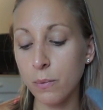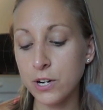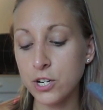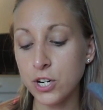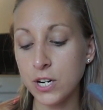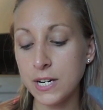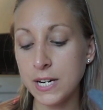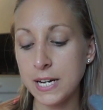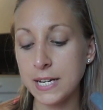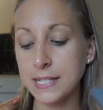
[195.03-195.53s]

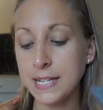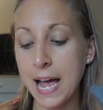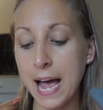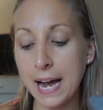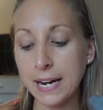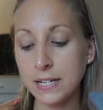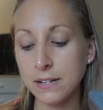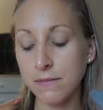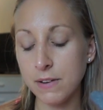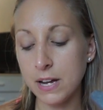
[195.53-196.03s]
which contains
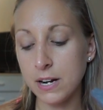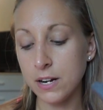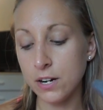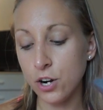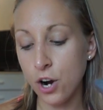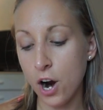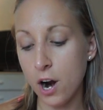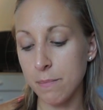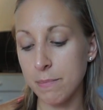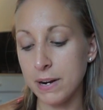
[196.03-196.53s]

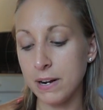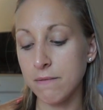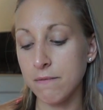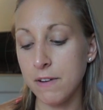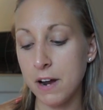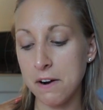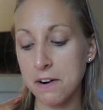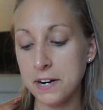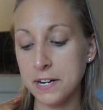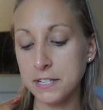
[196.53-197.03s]
activated carbon,
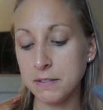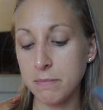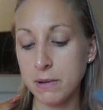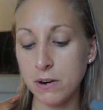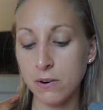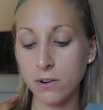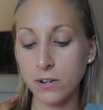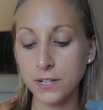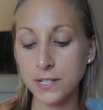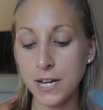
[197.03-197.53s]
various
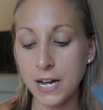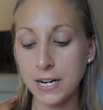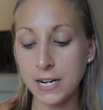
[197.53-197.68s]
minerals,